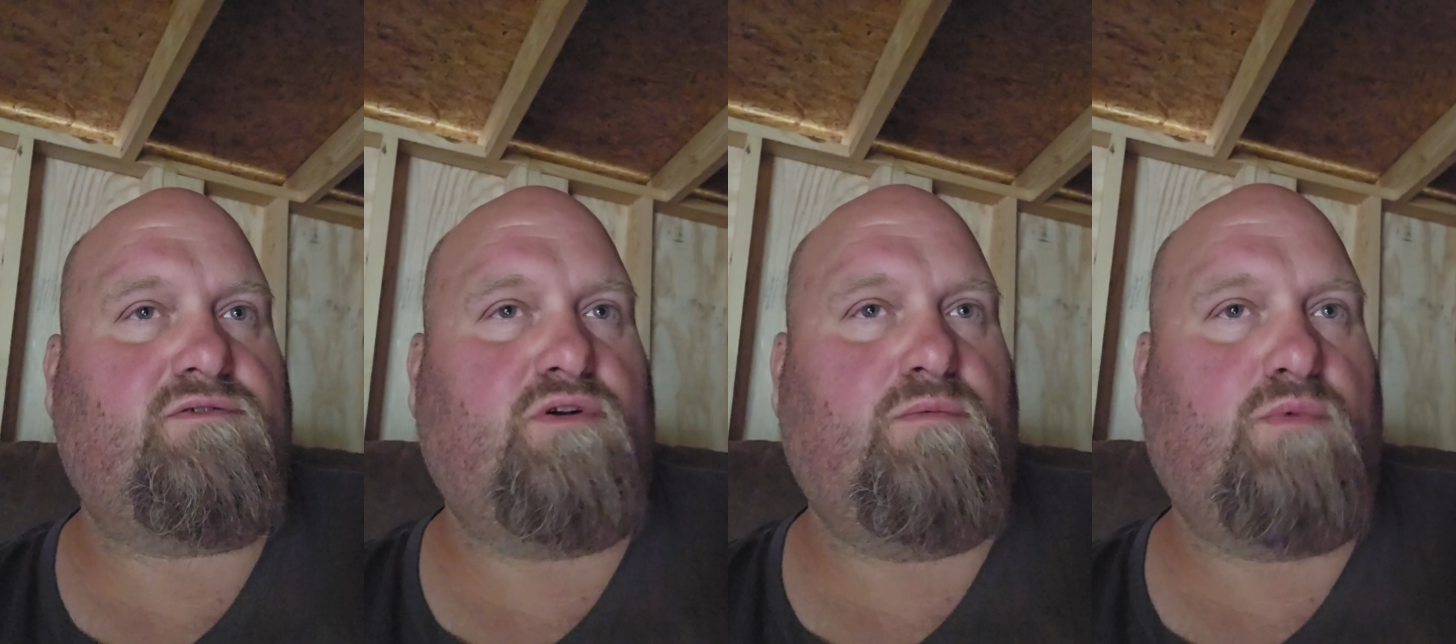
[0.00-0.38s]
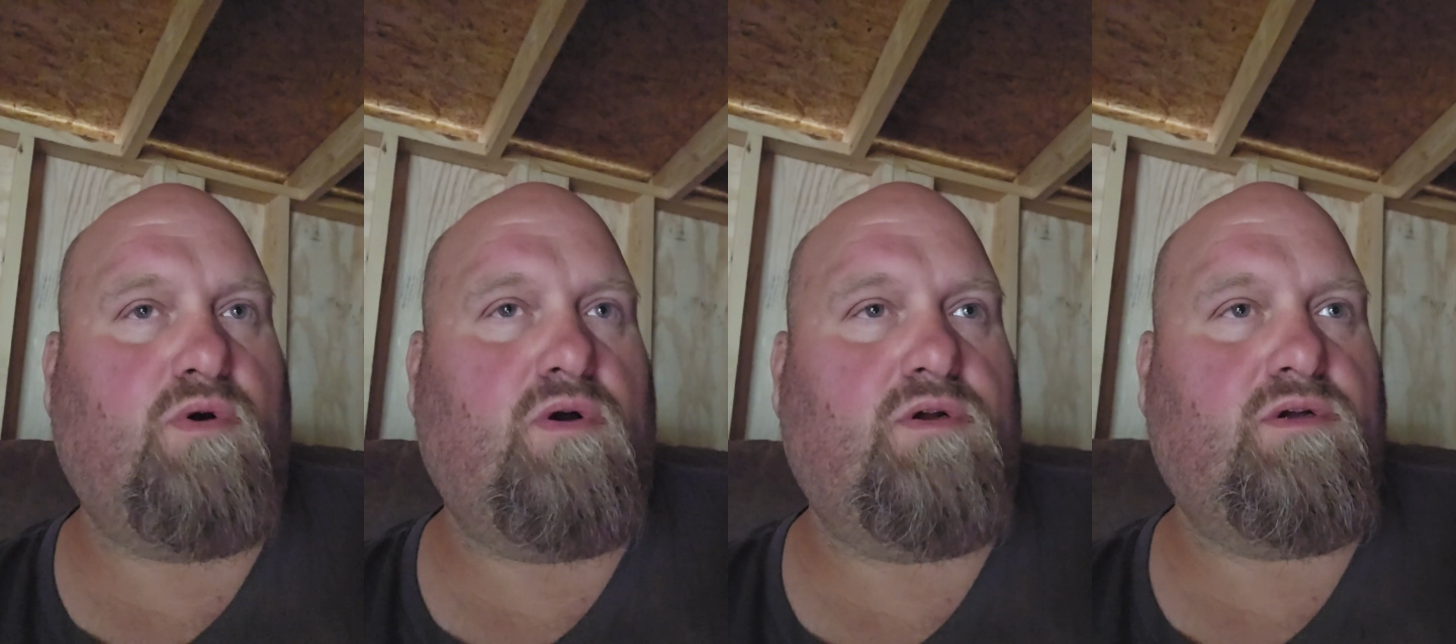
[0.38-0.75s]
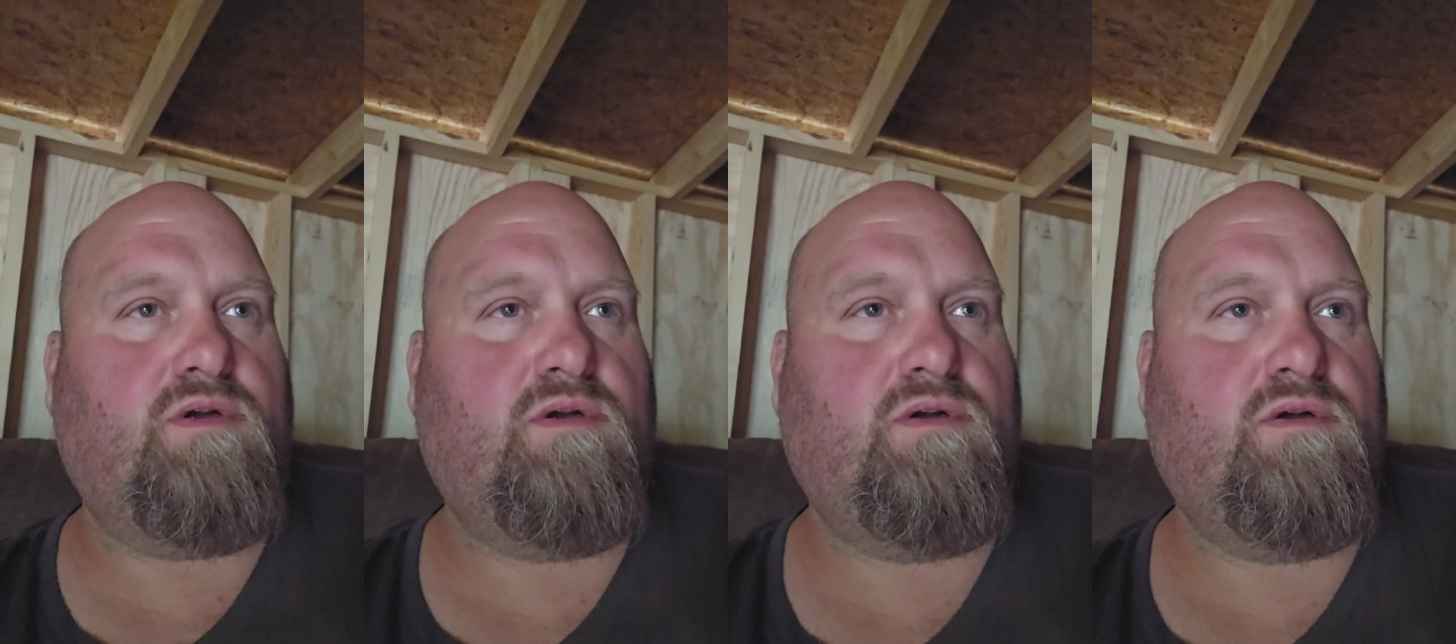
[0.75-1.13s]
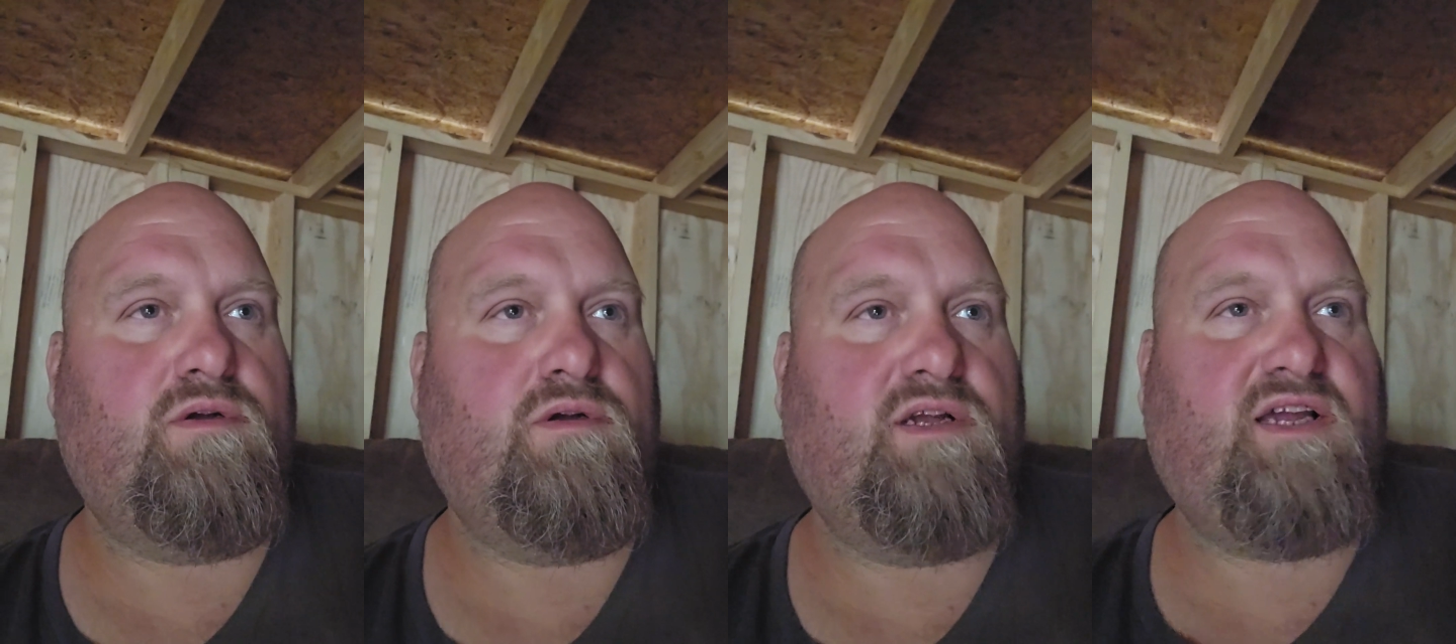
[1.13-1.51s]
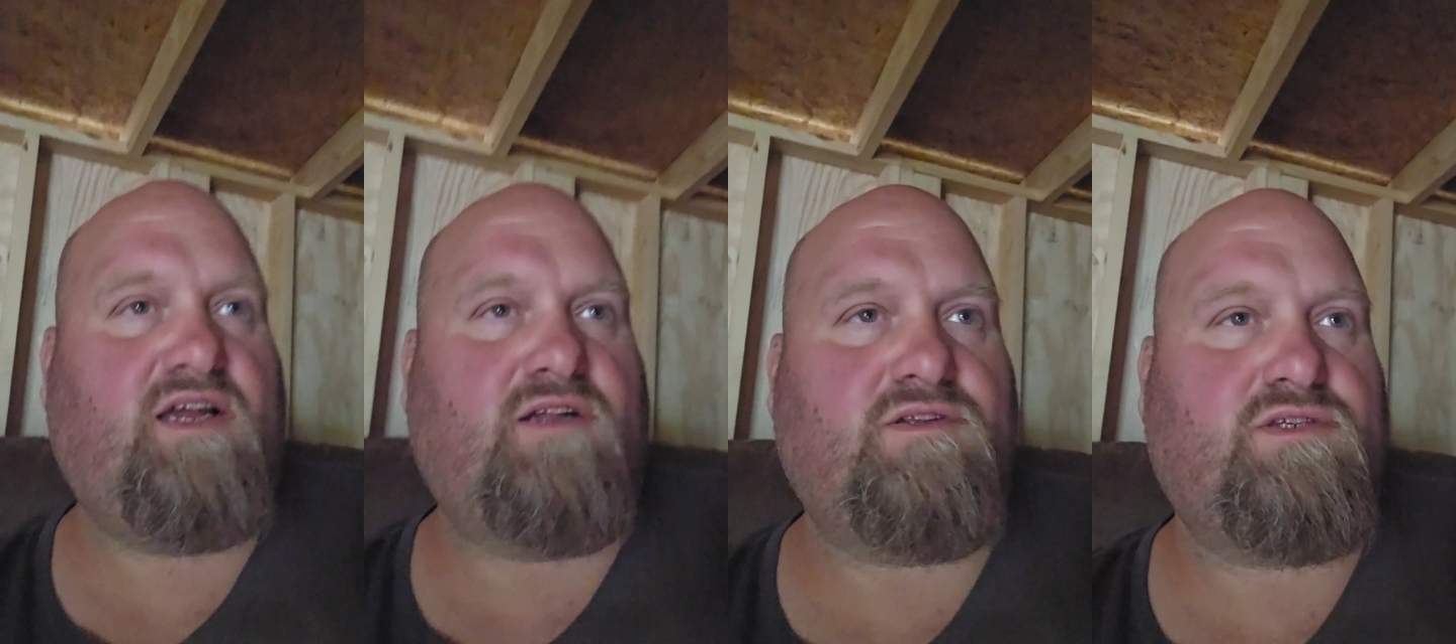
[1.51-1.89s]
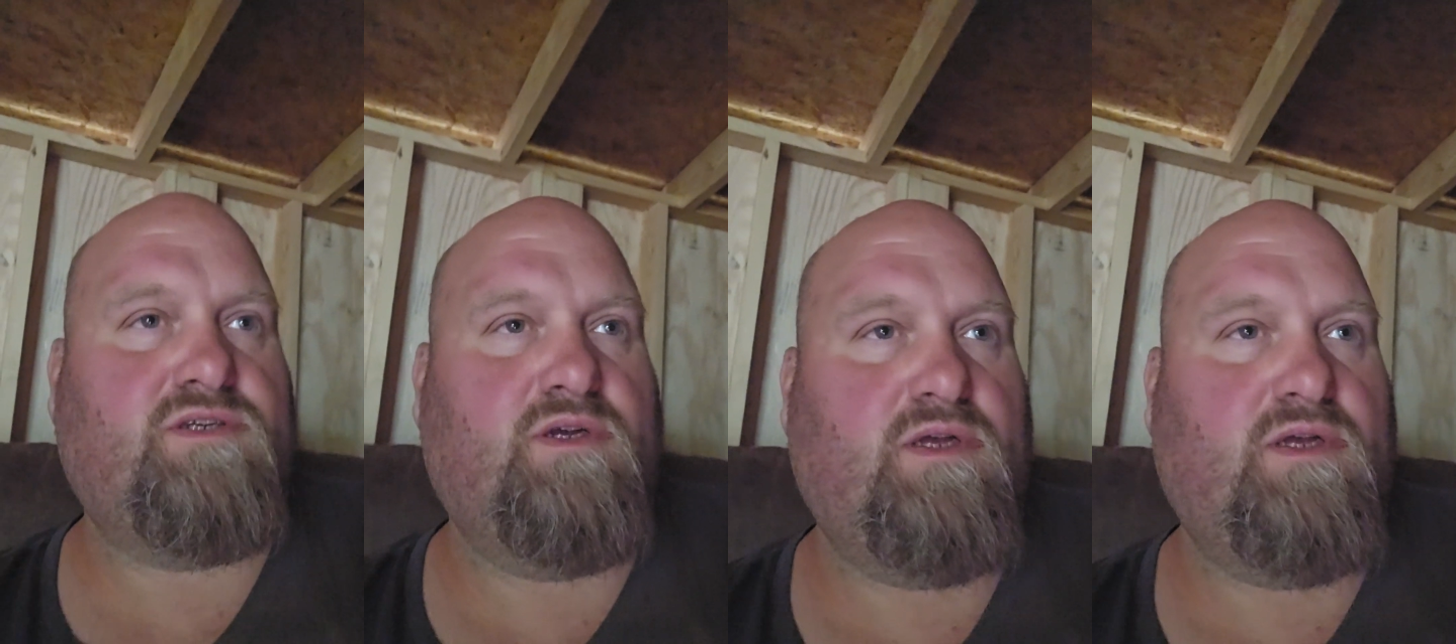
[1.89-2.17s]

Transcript: 2 more kits,